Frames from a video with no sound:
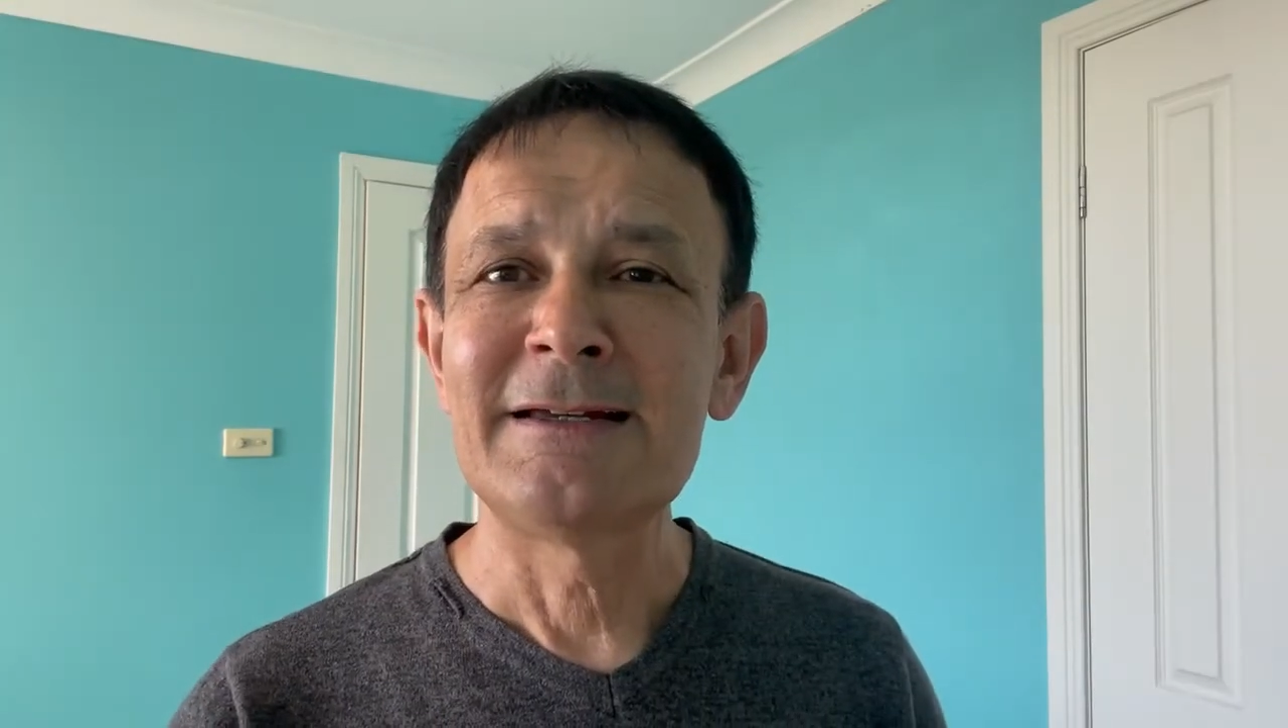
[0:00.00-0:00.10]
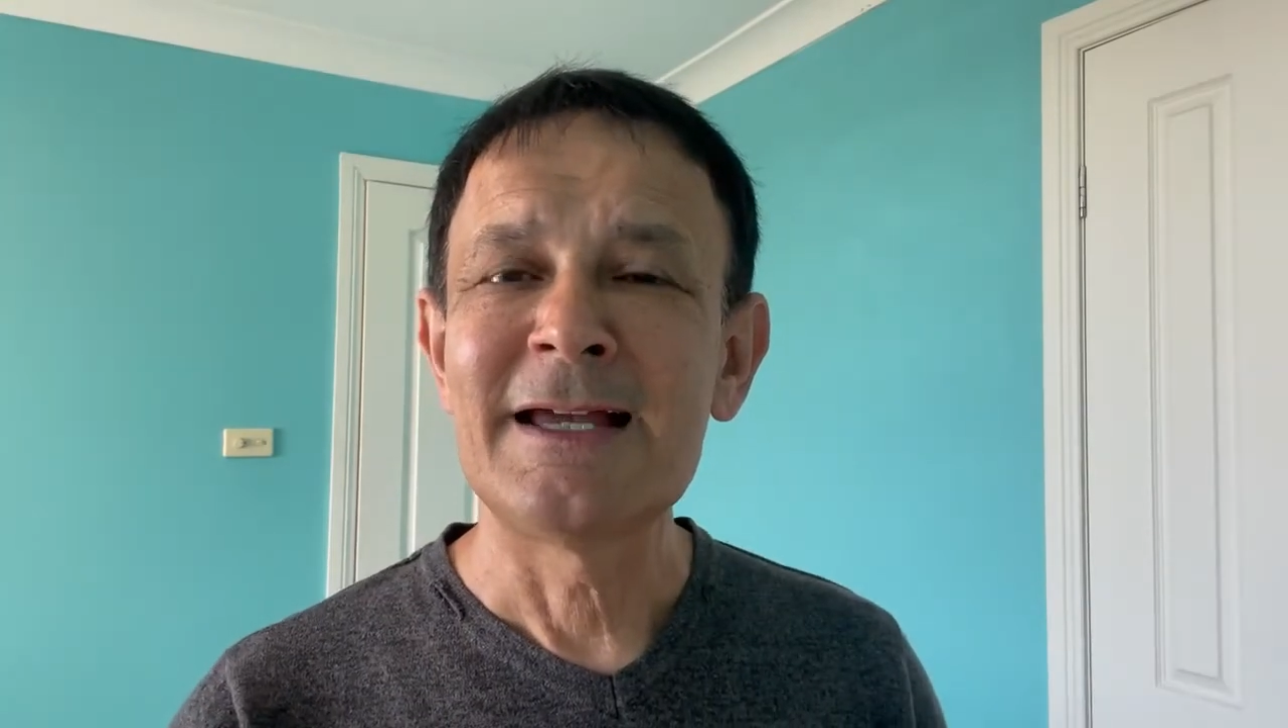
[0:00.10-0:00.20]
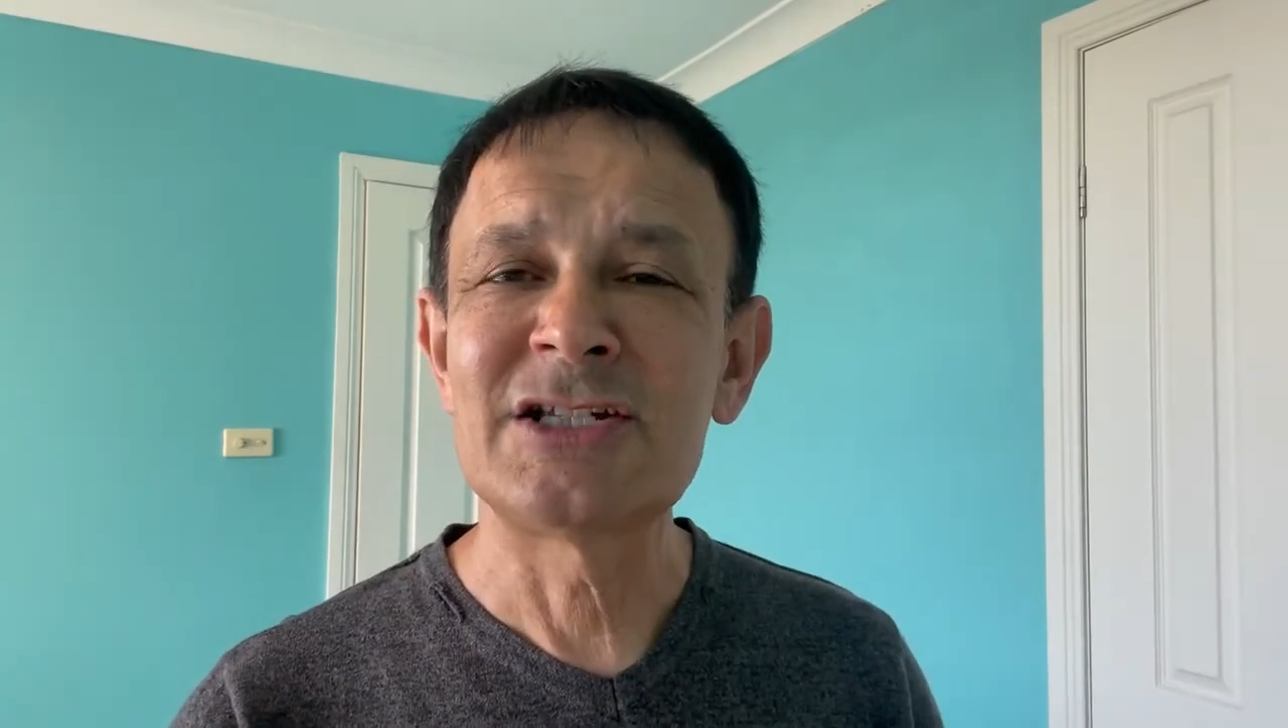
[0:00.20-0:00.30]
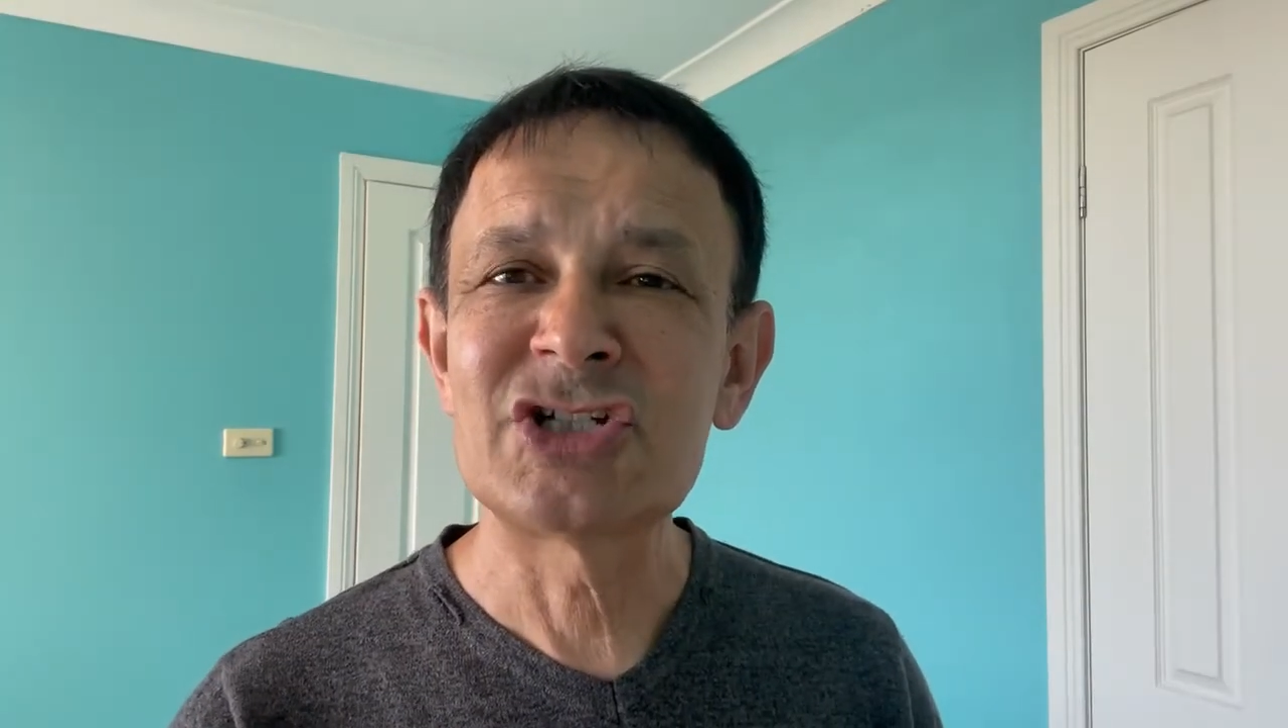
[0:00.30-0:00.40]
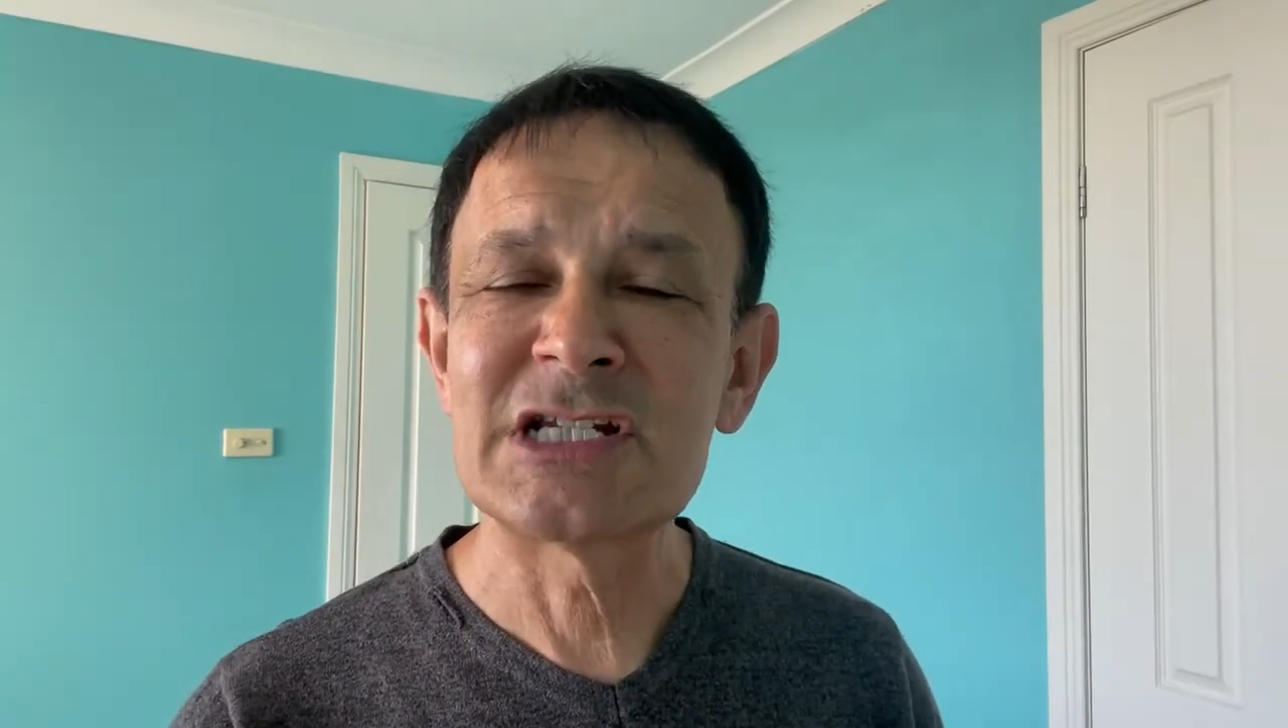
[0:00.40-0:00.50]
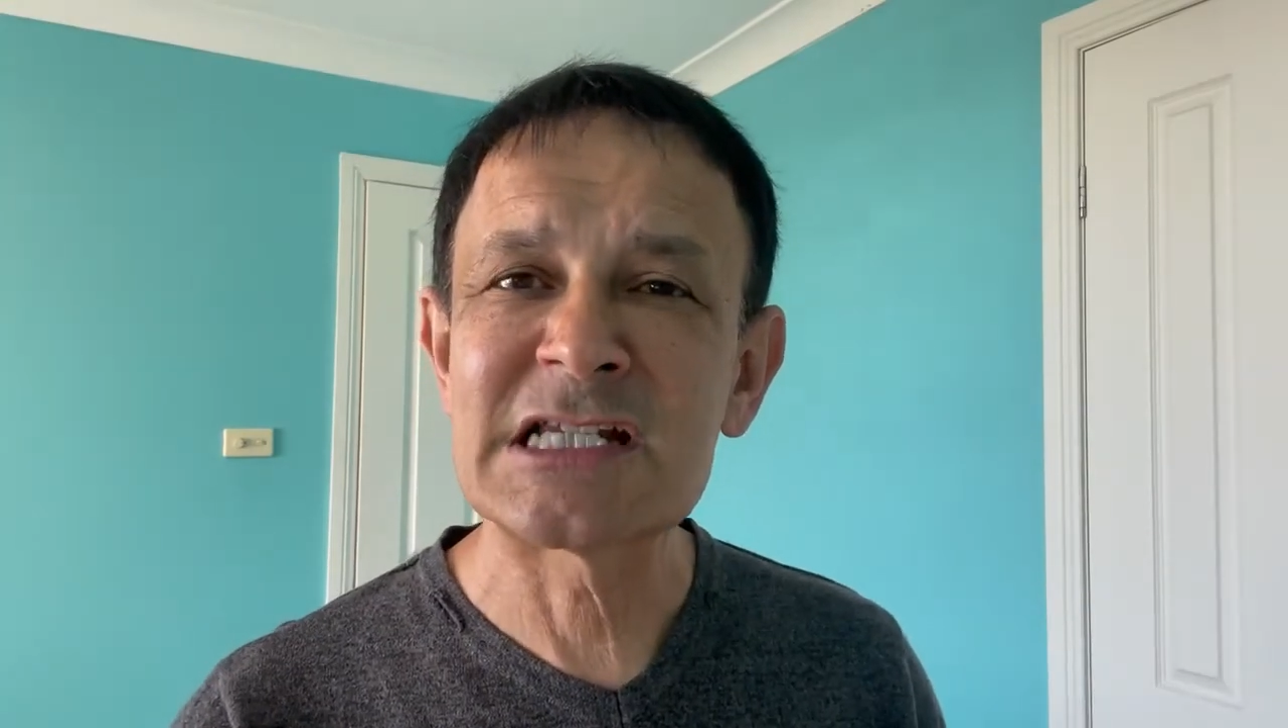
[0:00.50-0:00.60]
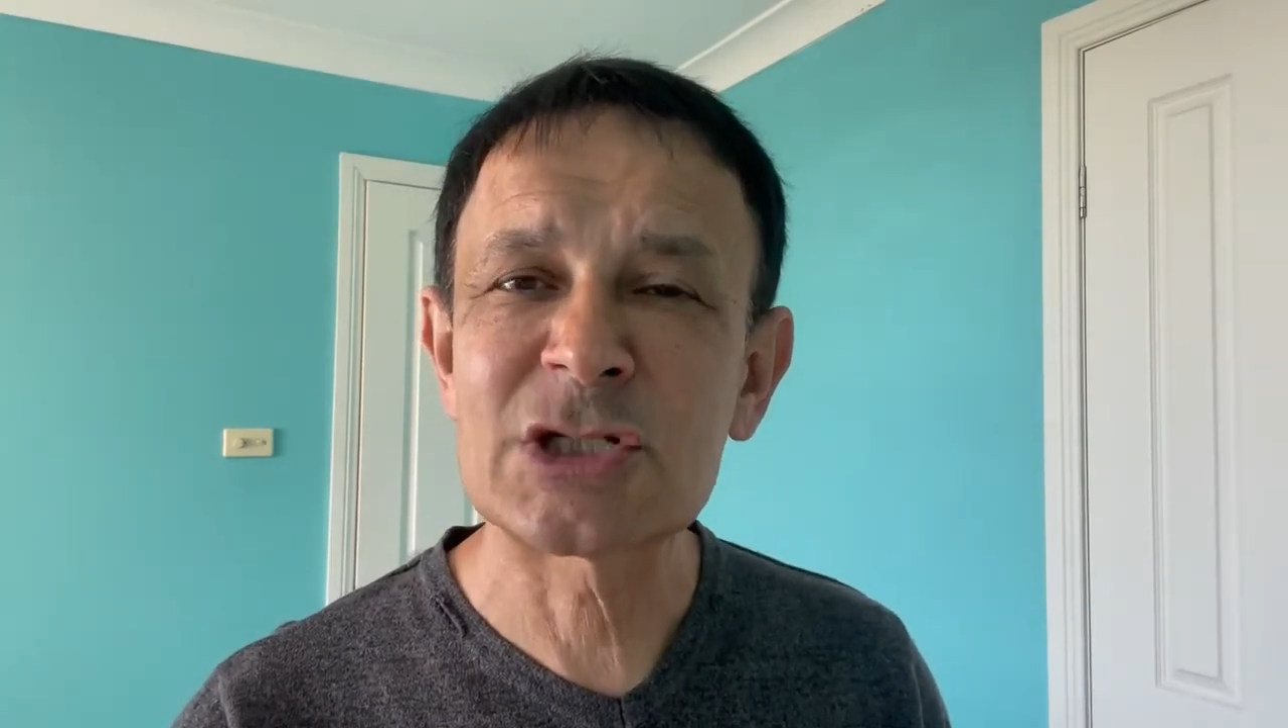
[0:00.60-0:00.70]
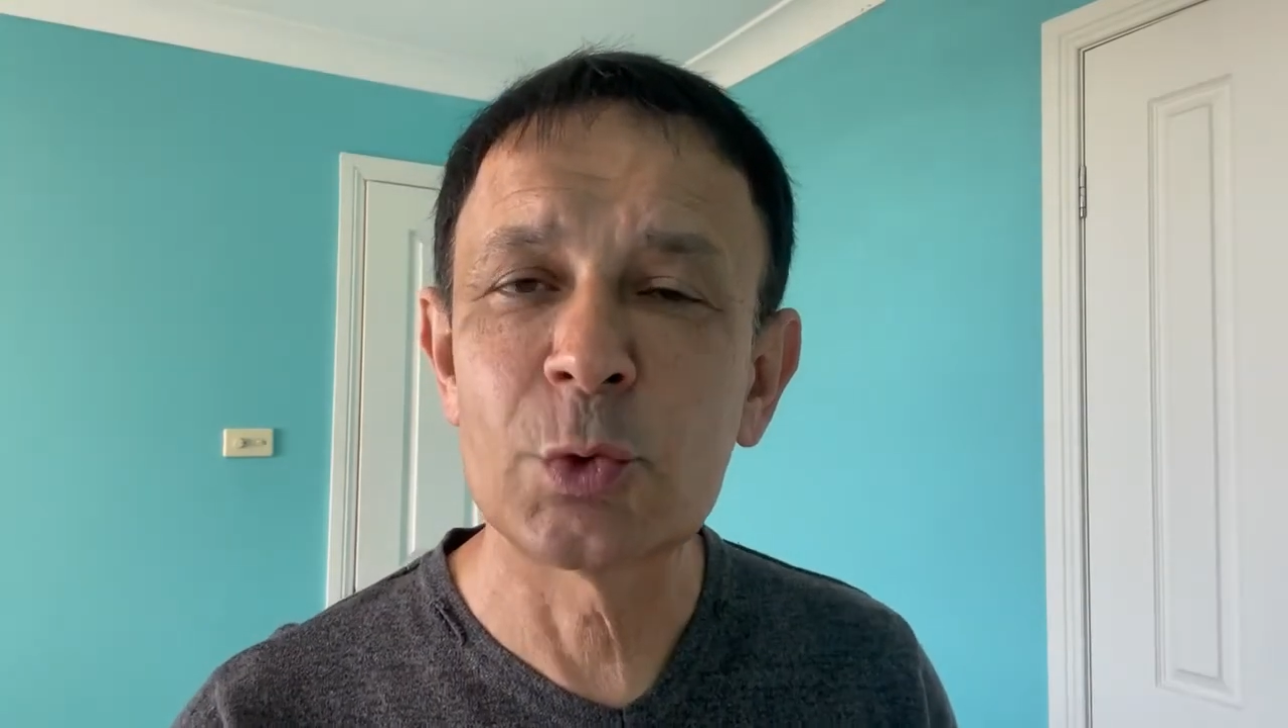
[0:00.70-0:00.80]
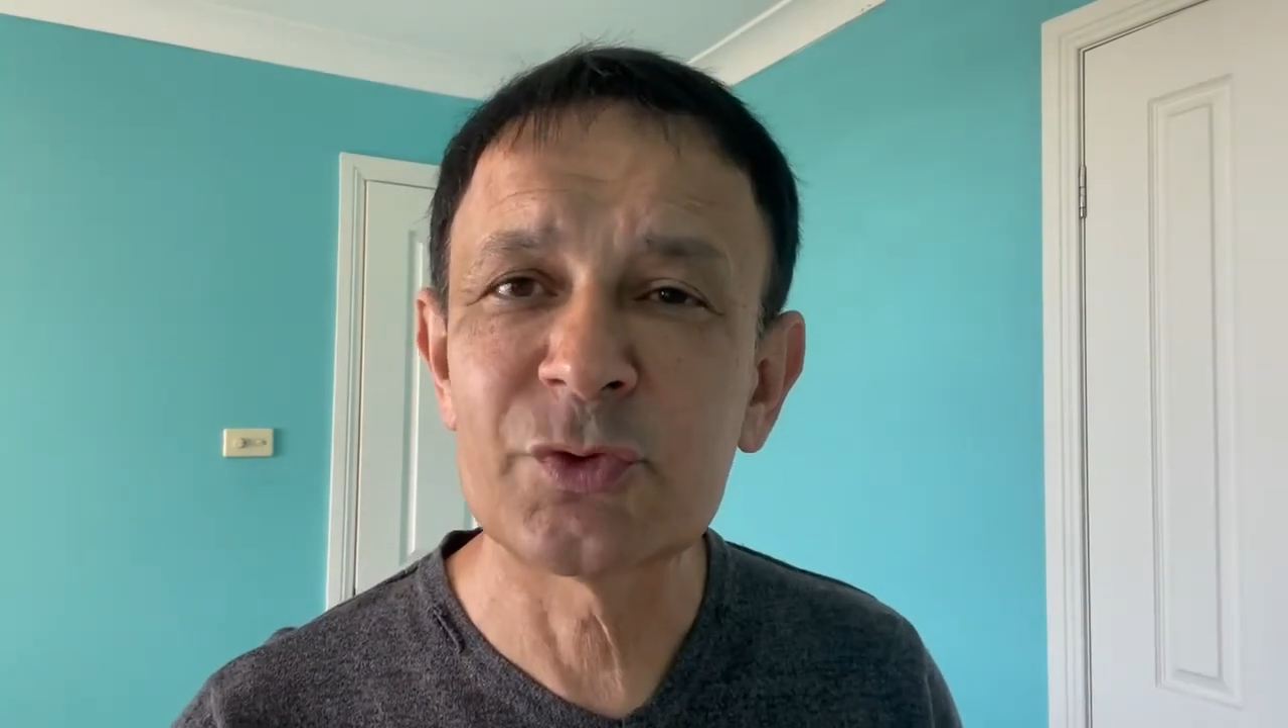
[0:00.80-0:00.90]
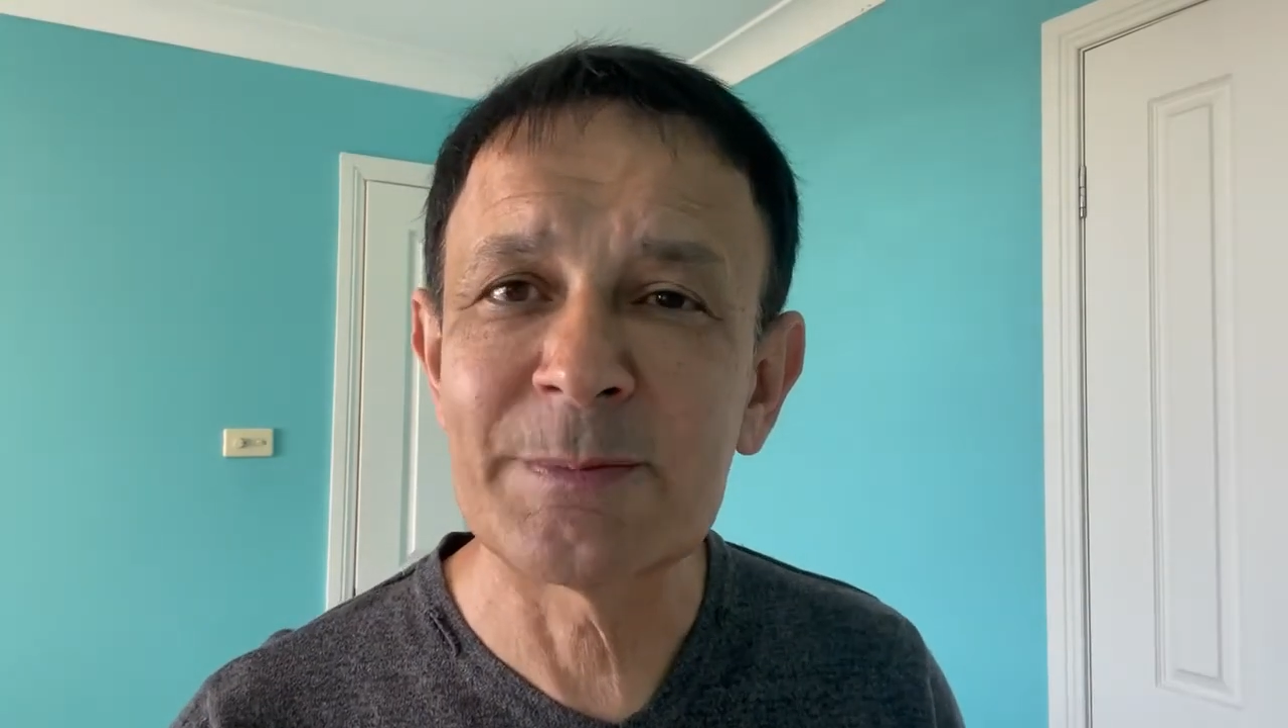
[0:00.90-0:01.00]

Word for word: And Jesus calls